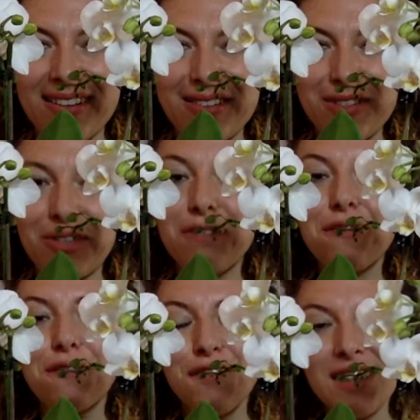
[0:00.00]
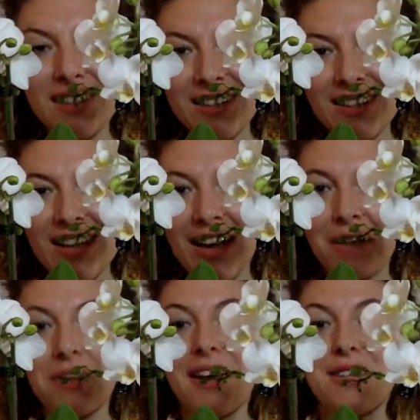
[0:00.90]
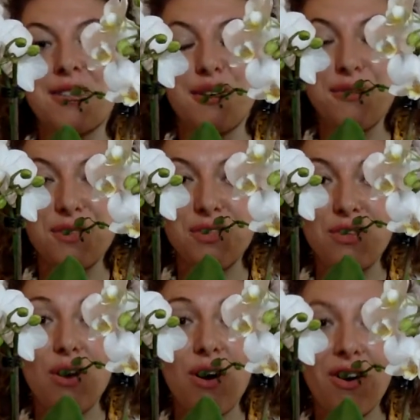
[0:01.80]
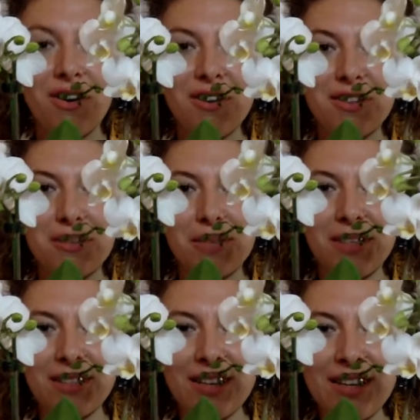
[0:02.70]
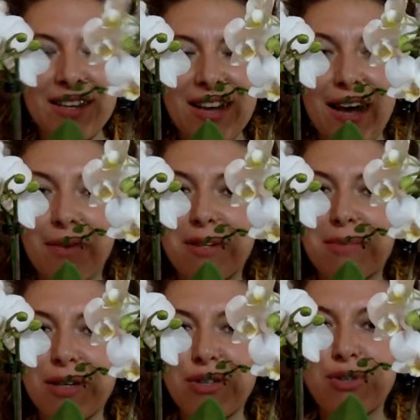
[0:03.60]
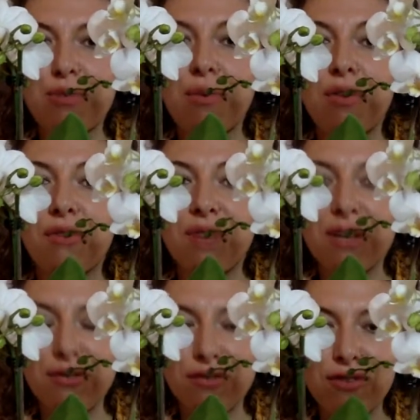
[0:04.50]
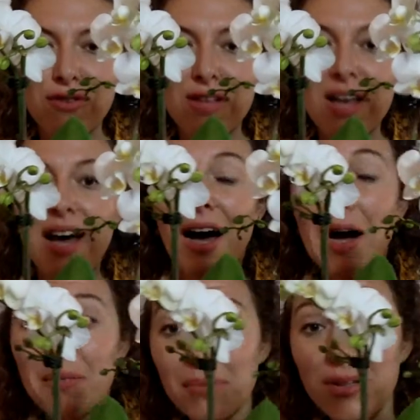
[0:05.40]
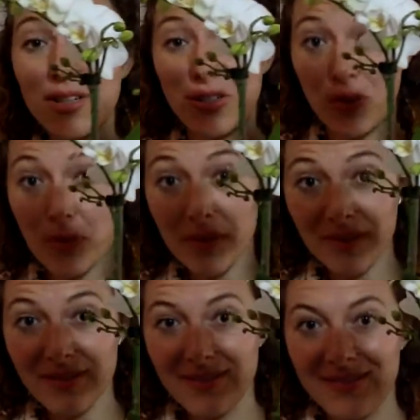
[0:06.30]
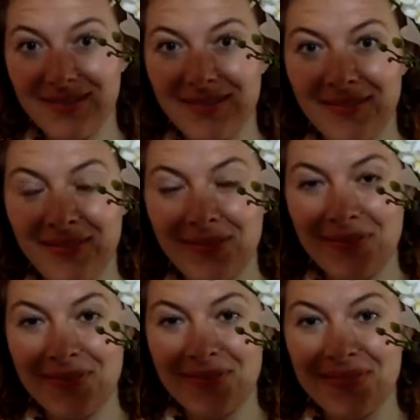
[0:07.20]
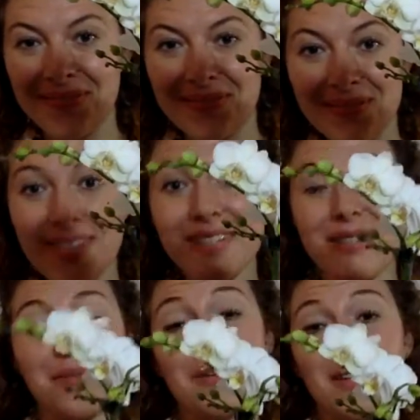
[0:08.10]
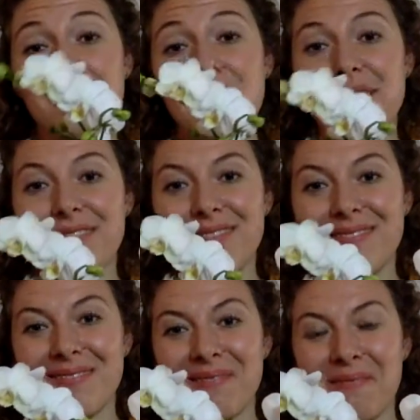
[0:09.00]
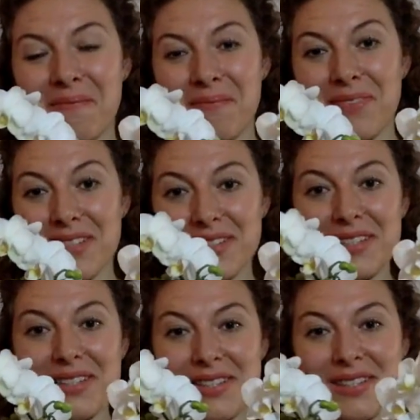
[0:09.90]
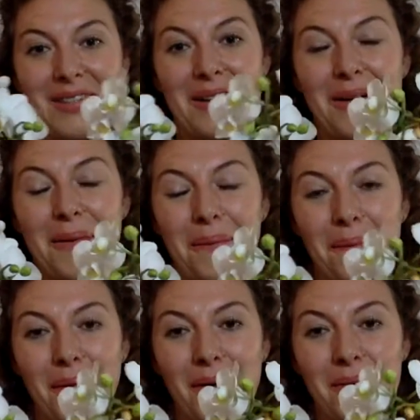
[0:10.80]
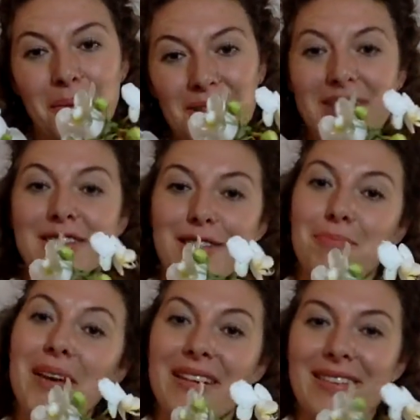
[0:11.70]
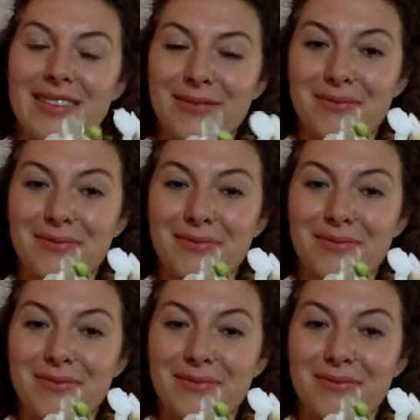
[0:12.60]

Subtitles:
Do you feel how that softens your heart immediately? How it makes you more grateful, humble, and open? This is what I mean. This is what it's meant.